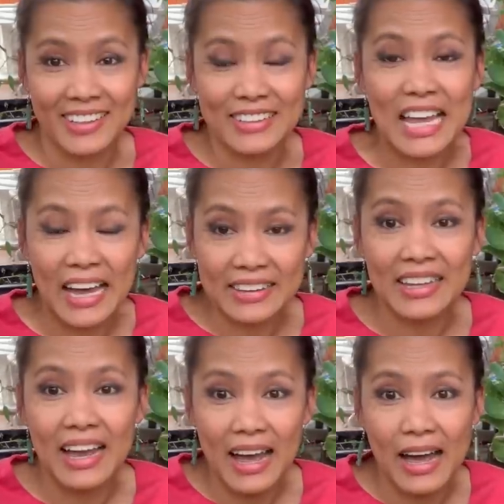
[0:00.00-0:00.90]
that
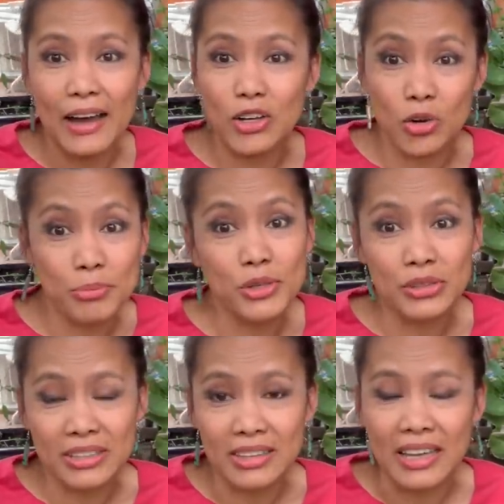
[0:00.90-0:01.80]
uh,
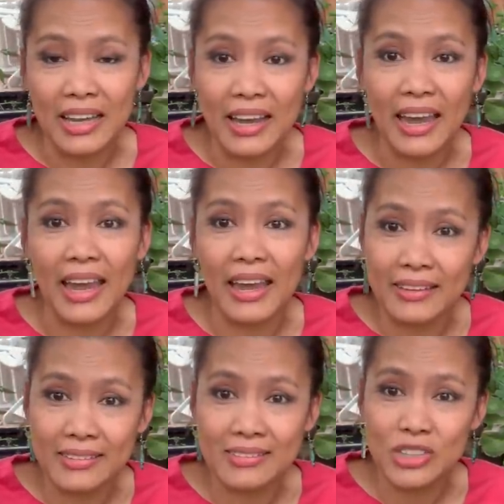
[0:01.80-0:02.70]
community
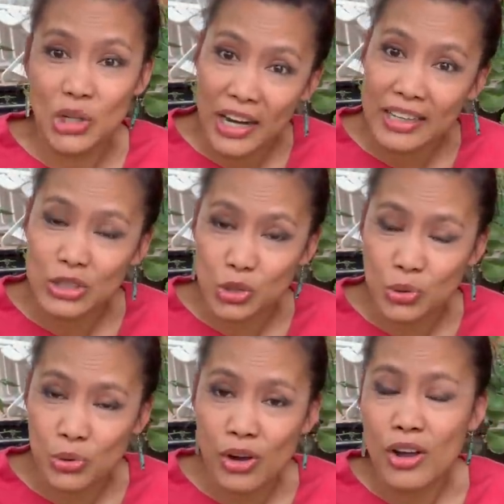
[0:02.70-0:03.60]
and try
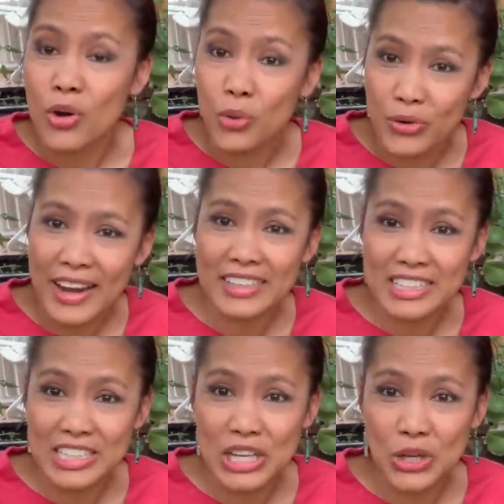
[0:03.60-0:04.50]
to
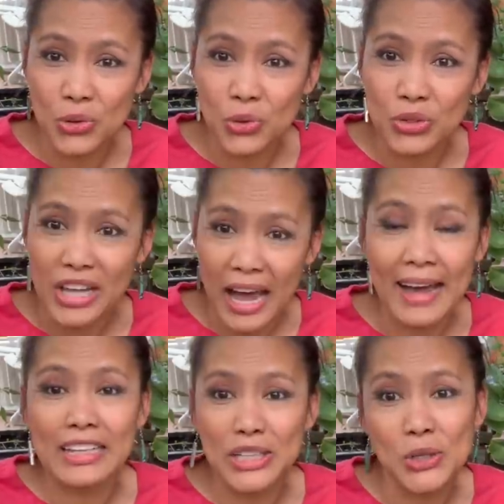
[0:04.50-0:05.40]
rescue the
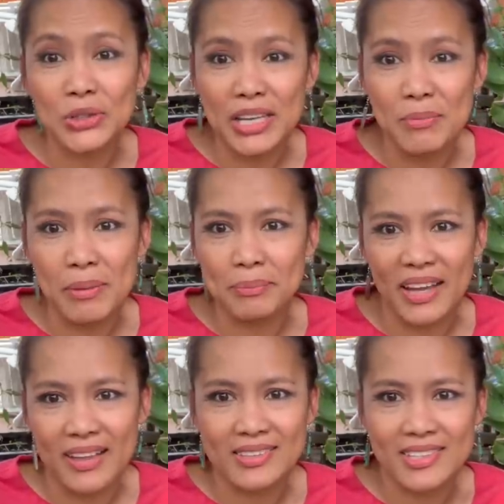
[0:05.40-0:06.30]
aglaonema
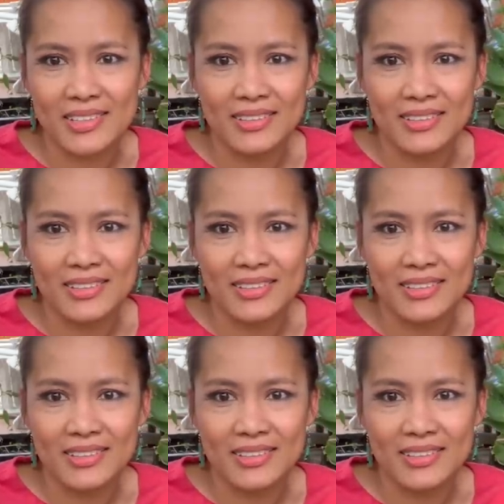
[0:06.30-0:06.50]
plants.